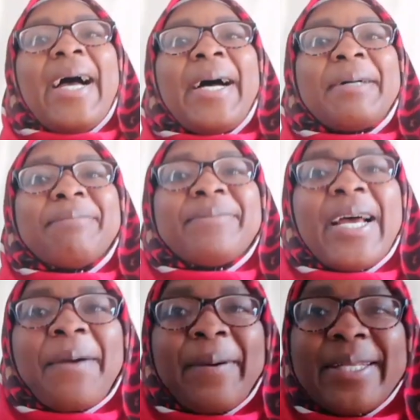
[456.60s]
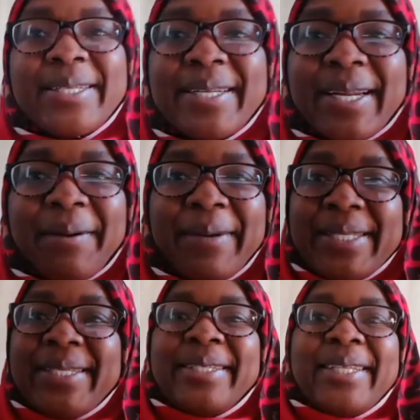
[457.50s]
I waited and I
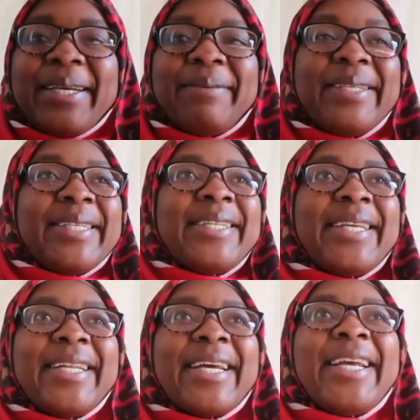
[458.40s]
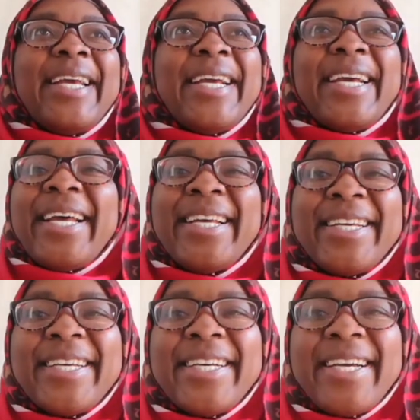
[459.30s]
waited and I waited
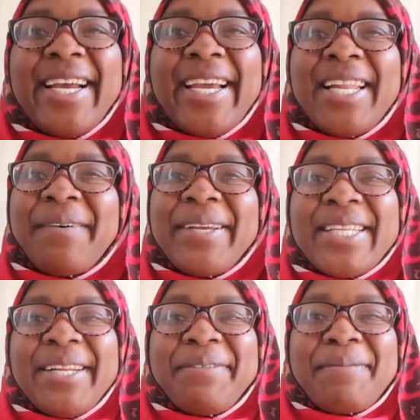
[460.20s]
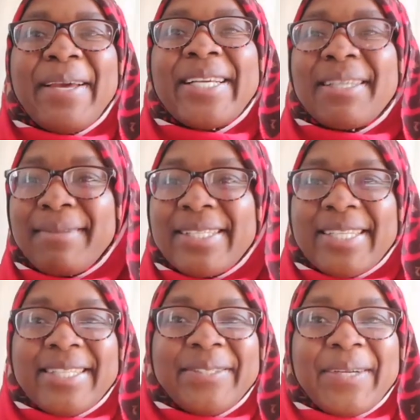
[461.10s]
and I waited for my acceptance
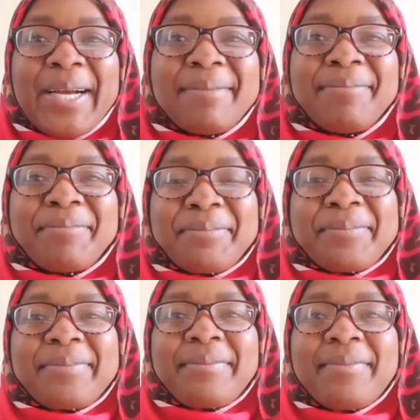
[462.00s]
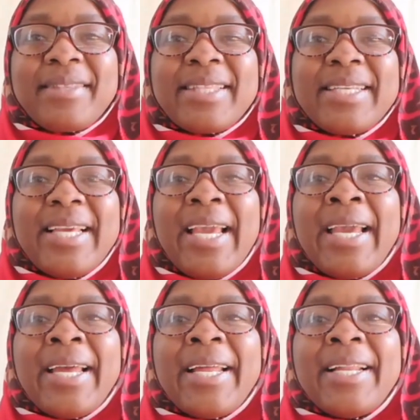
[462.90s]
letter to come.
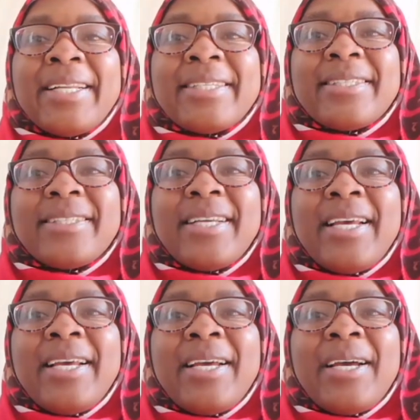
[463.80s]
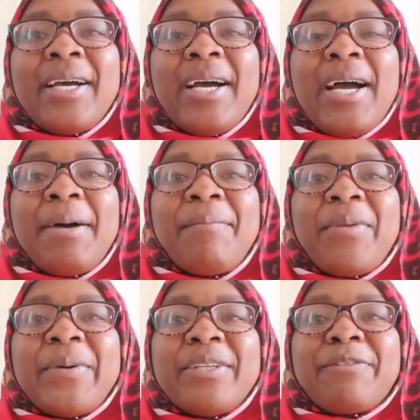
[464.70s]
And
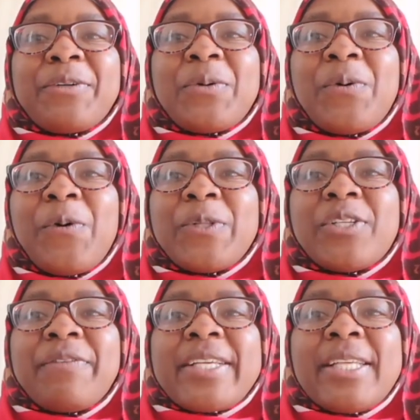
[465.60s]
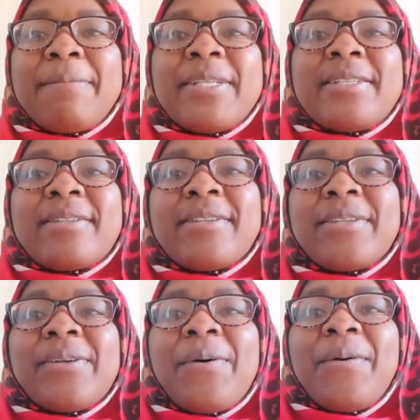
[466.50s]
there were different cohorts of acceptance,
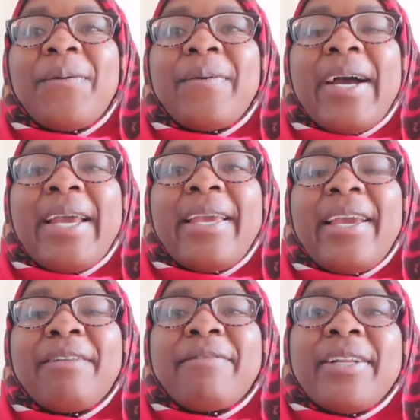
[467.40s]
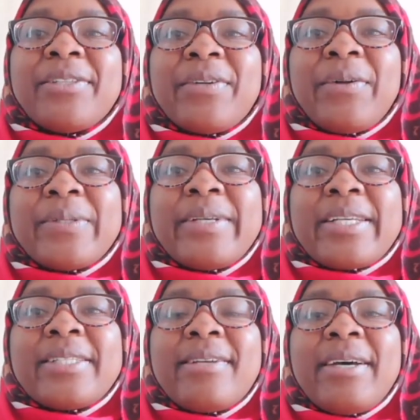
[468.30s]
so I had friends that also